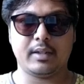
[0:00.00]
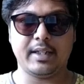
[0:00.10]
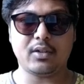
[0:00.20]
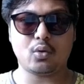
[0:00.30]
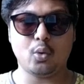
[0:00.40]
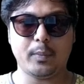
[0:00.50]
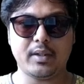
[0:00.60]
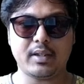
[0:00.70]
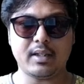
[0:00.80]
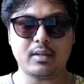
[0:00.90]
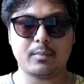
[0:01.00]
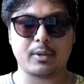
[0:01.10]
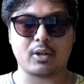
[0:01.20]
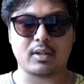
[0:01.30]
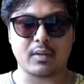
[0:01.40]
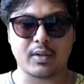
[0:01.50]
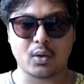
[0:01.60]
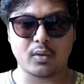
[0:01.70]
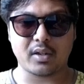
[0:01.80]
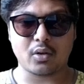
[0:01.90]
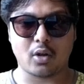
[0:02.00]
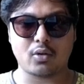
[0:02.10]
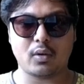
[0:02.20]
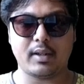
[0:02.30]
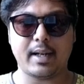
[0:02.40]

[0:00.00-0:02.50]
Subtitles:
these two pieces because our rook is also